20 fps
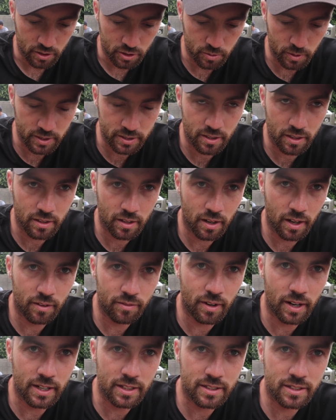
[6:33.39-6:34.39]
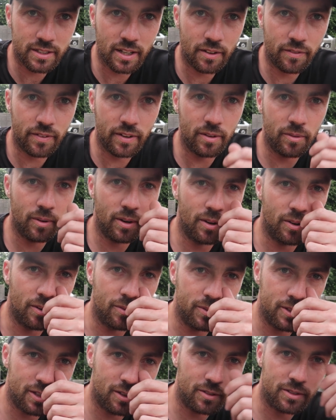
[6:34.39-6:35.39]
Switzerland are like ranked 6th in the
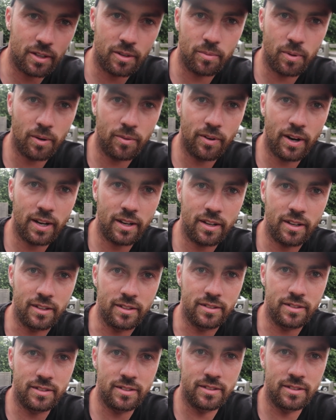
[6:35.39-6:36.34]
world. We shifted the world rankings.